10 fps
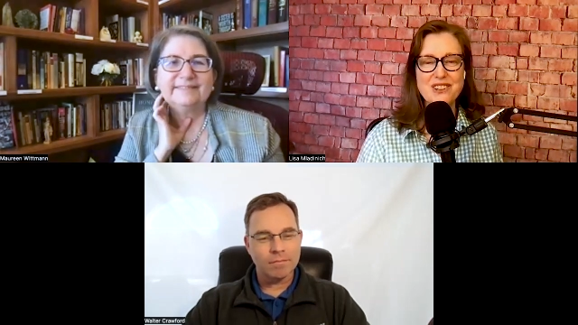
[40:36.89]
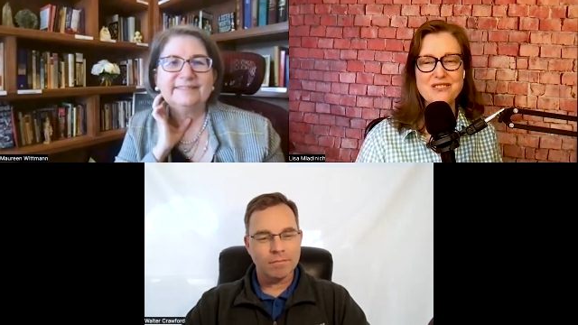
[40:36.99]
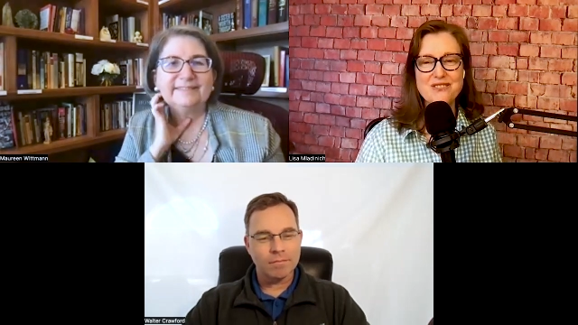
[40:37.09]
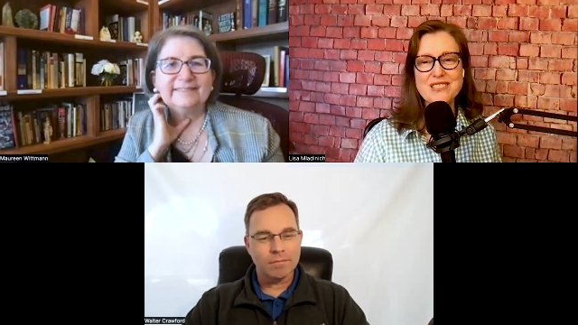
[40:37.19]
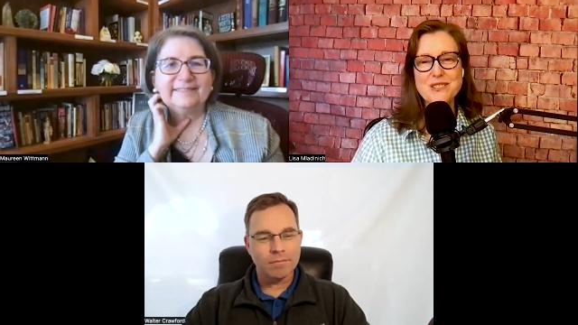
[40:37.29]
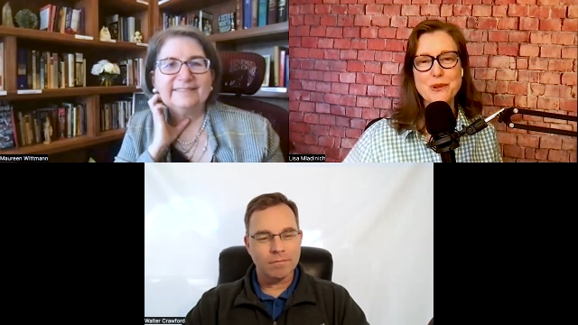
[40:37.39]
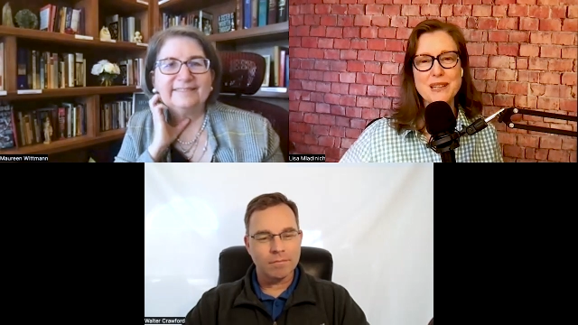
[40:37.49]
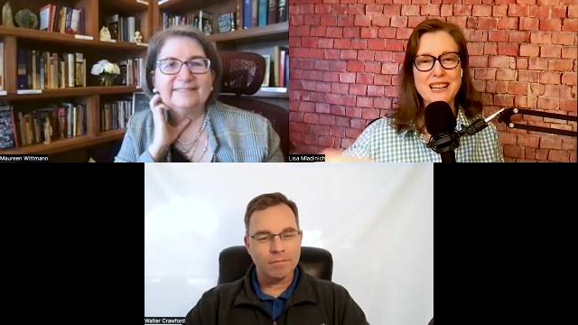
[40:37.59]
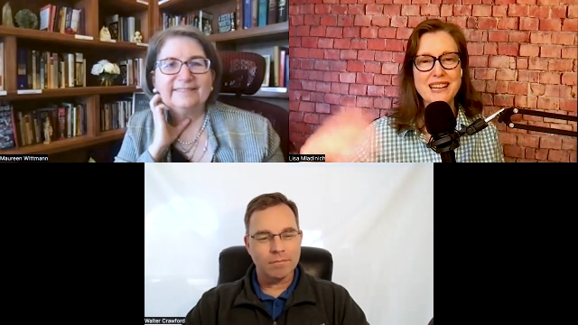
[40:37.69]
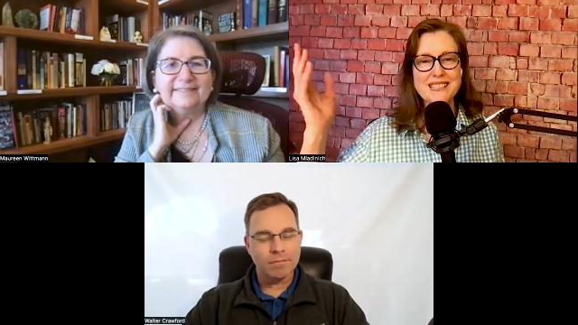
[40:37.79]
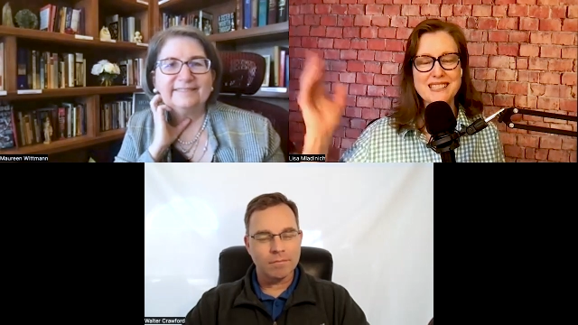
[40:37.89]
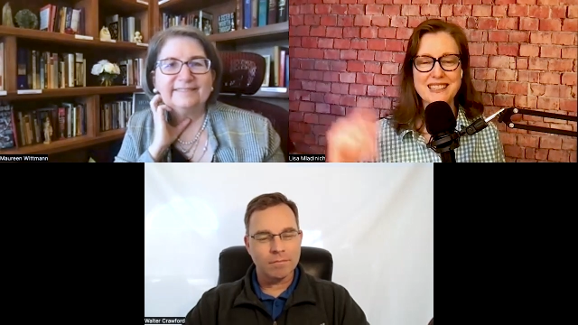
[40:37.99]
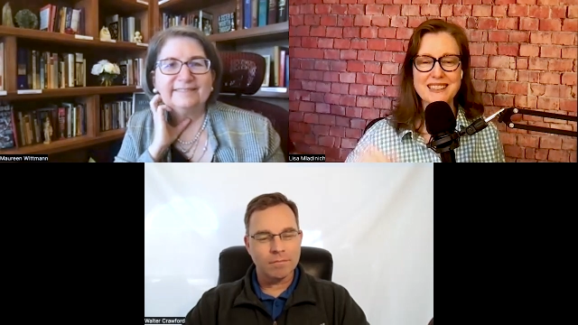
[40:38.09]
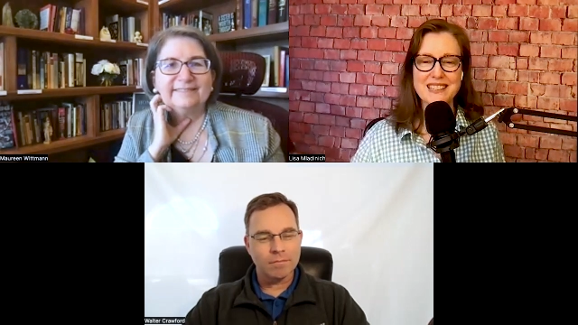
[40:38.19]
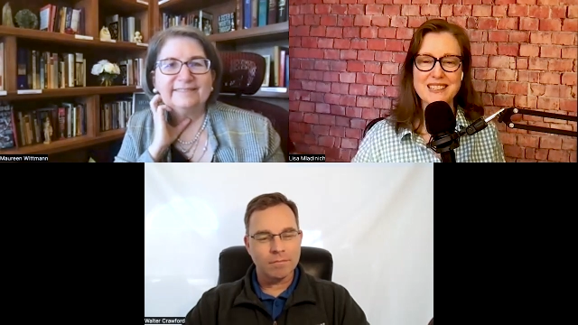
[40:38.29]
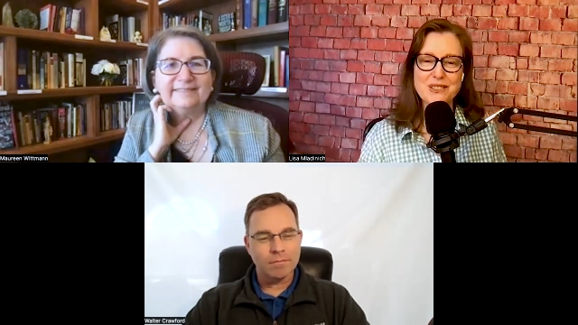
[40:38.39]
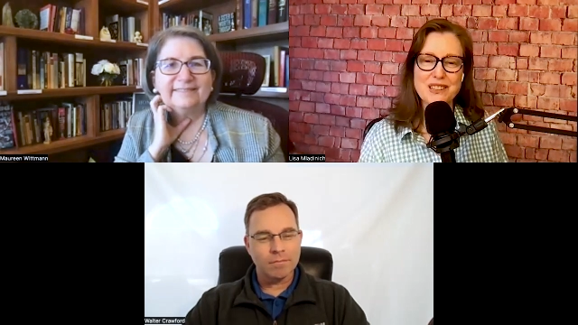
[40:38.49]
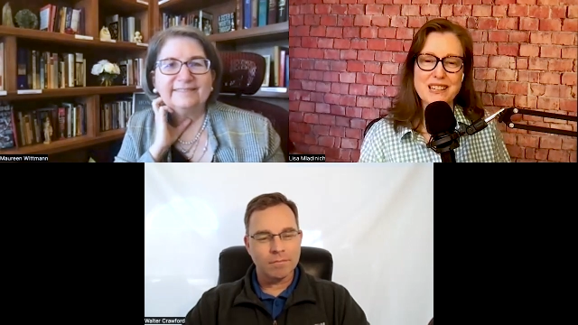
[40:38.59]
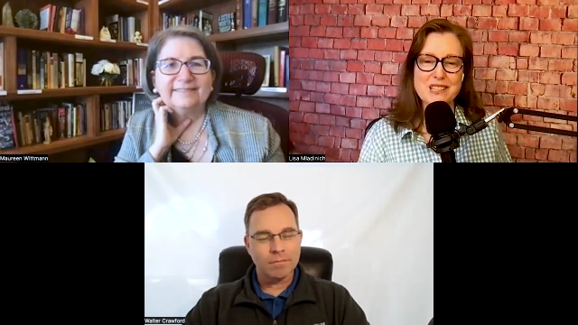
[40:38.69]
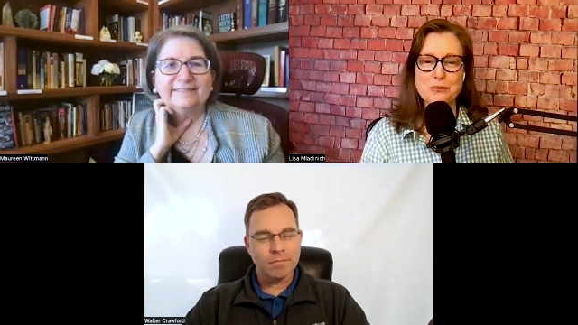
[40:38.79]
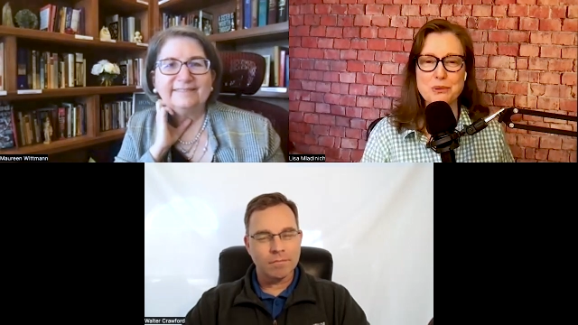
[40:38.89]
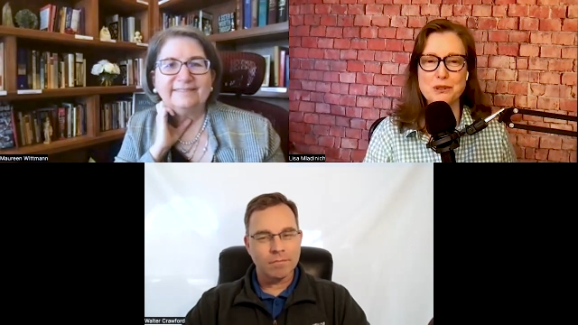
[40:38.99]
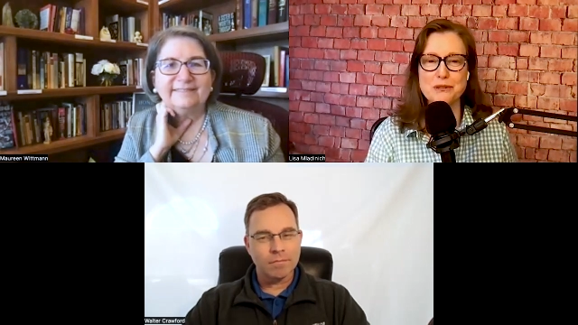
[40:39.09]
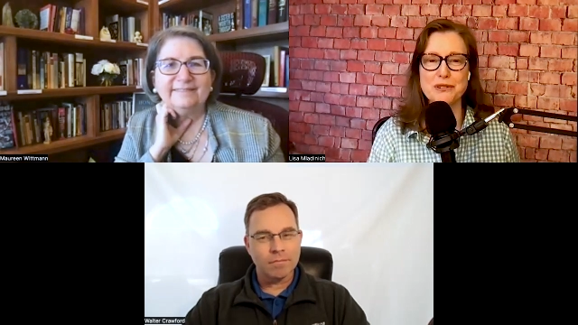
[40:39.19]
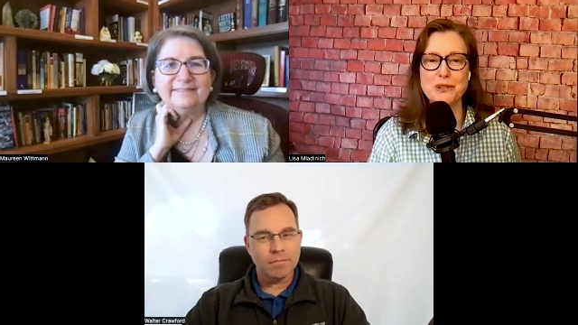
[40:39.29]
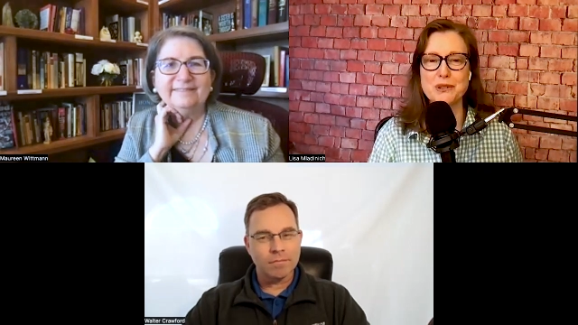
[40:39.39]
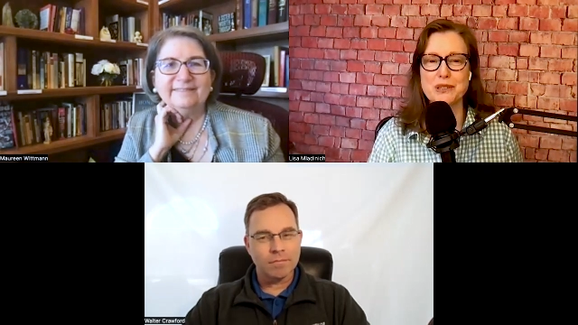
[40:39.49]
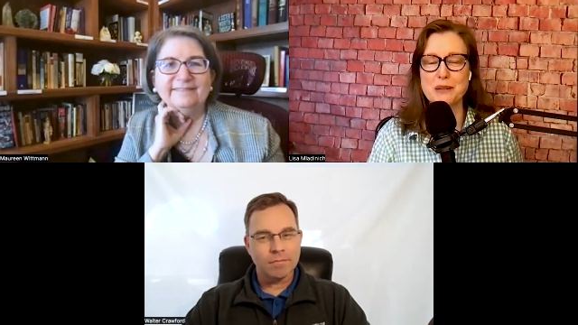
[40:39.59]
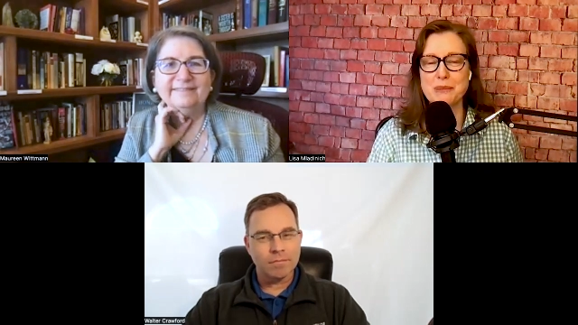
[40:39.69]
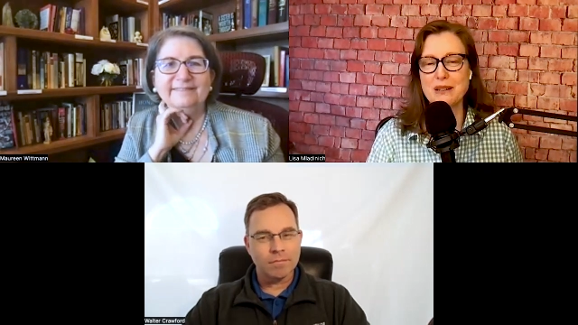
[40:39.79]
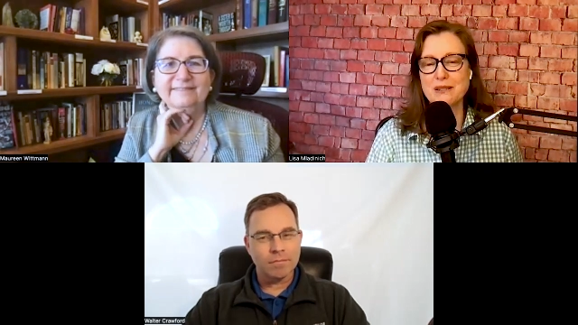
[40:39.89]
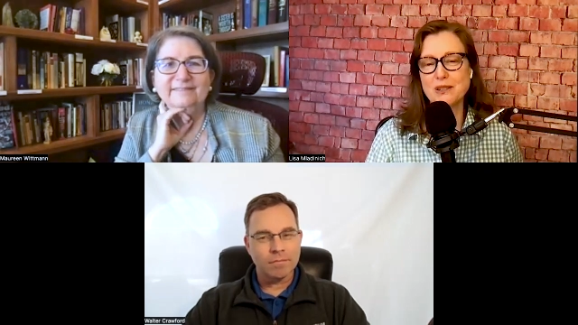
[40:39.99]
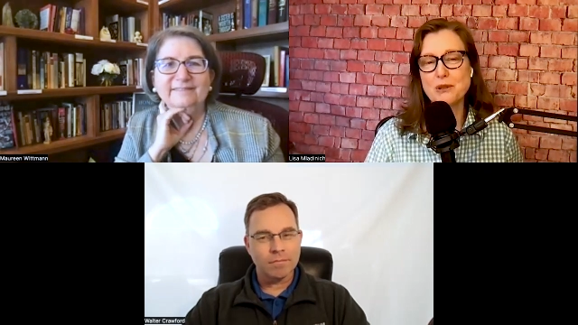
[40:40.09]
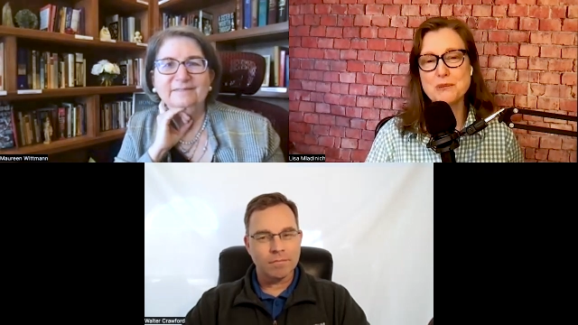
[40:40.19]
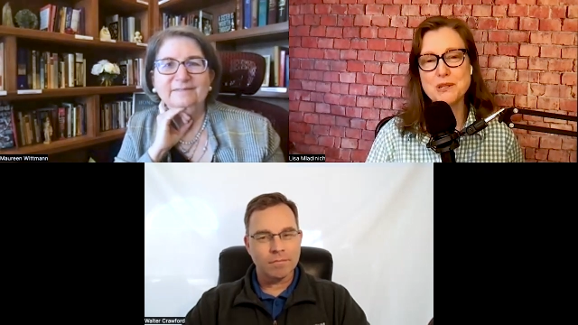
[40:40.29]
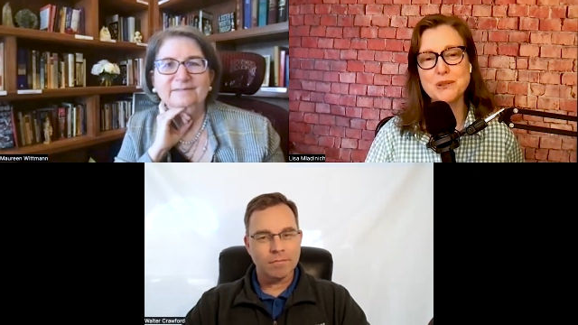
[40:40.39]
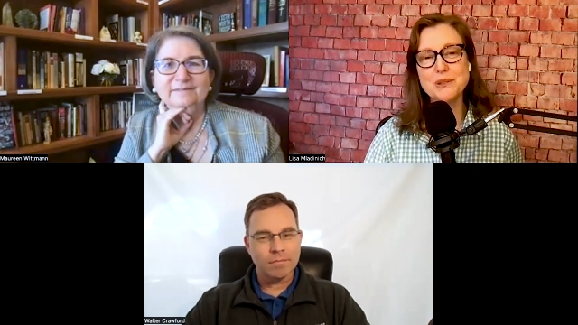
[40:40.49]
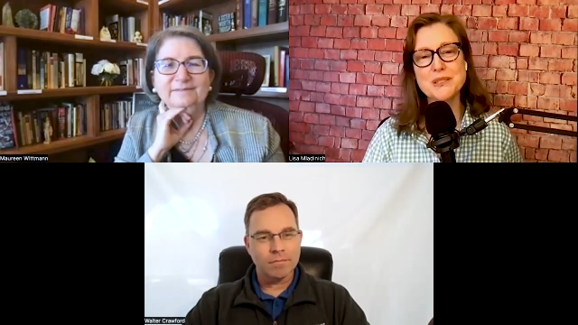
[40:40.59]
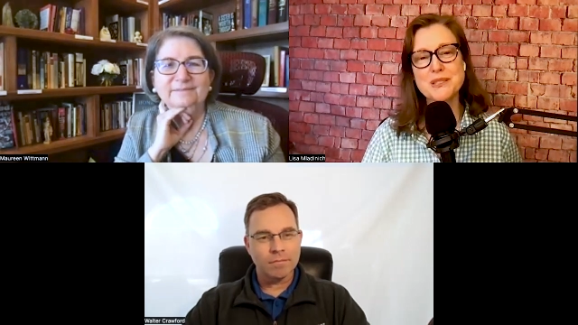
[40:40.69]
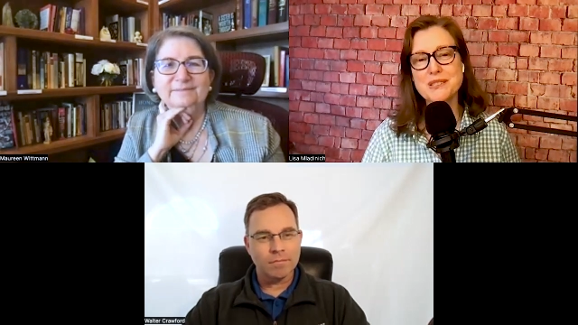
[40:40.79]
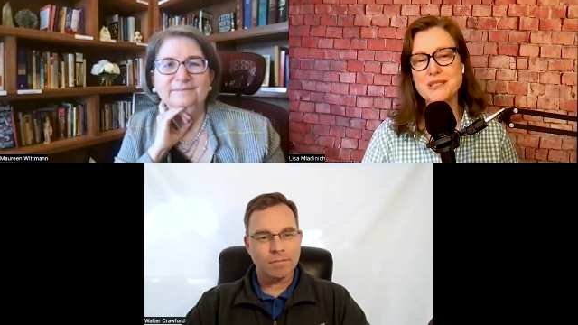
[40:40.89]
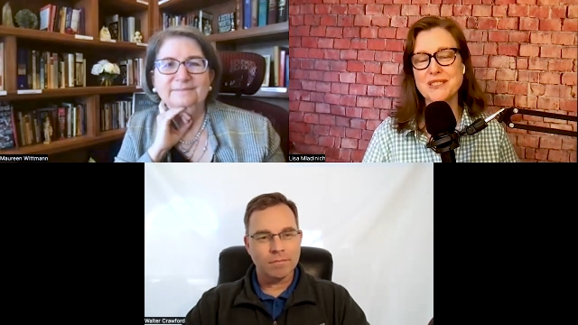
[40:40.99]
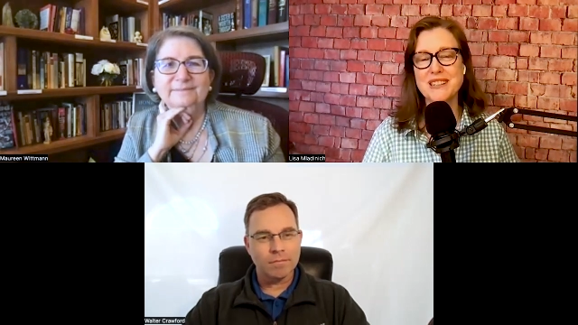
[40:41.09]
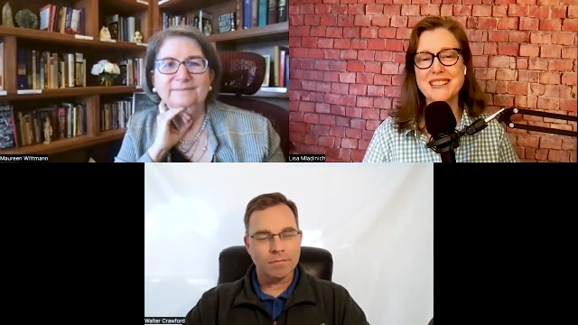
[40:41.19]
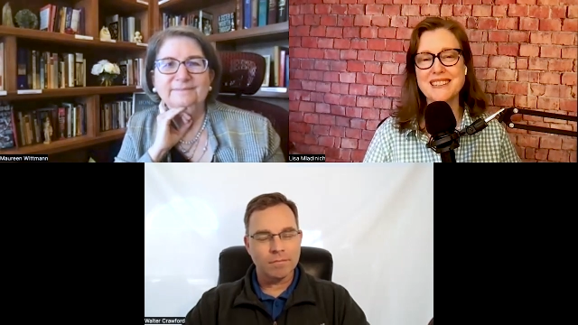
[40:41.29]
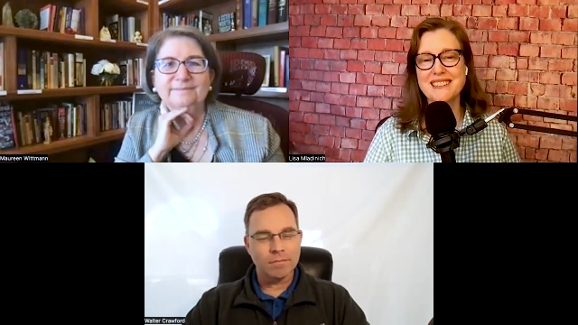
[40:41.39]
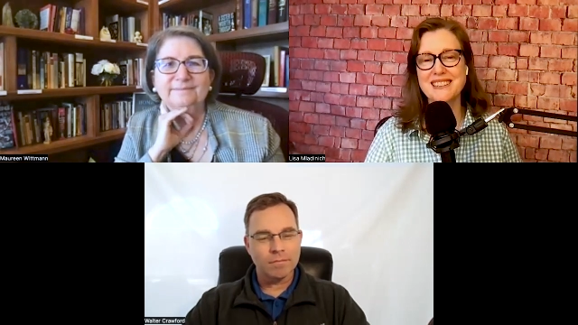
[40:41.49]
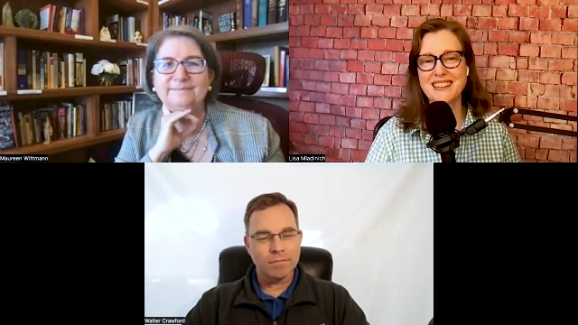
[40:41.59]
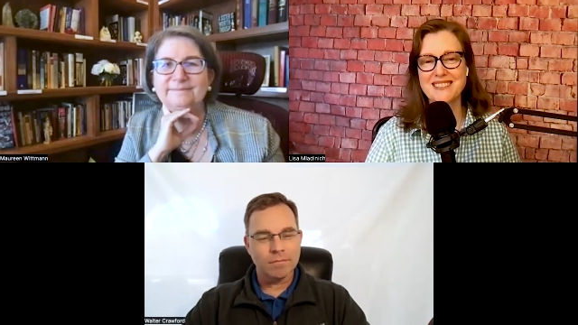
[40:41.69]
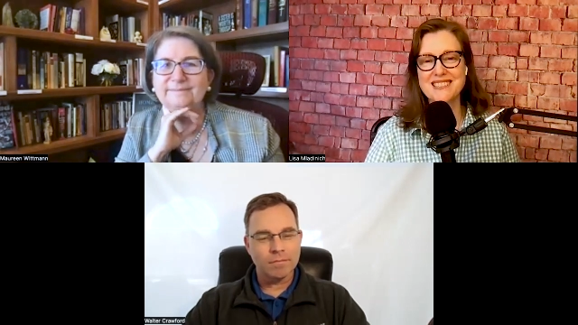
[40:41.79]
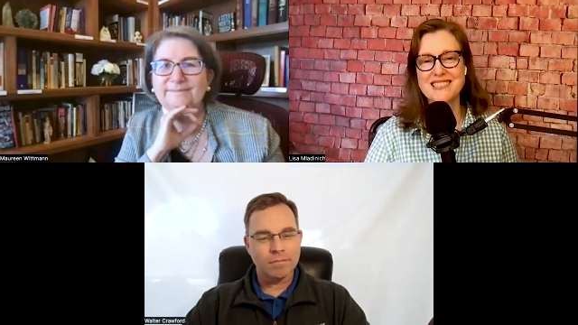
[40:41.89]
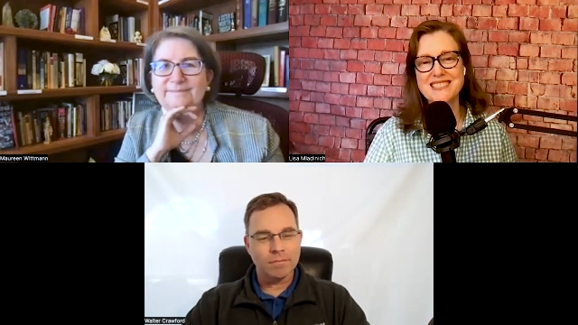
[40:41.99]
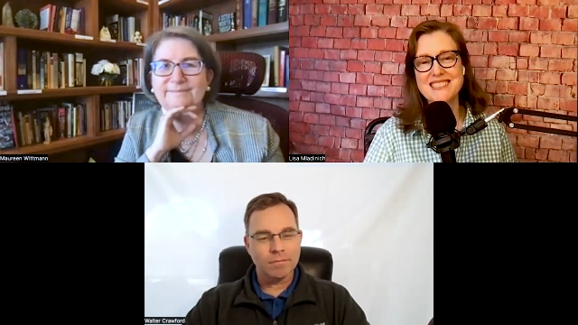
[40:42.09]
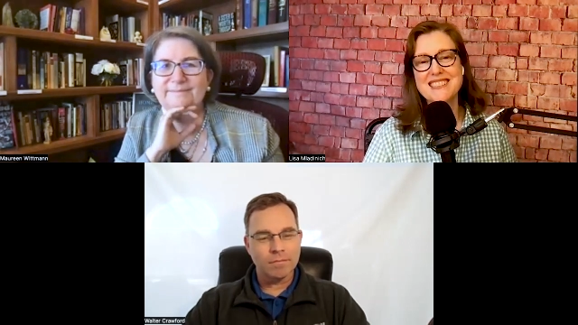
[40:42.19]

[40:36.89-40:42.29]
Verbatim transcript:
Speaker 1: what's one last thing that you'd like to pull forward about homeschoolers or anything else?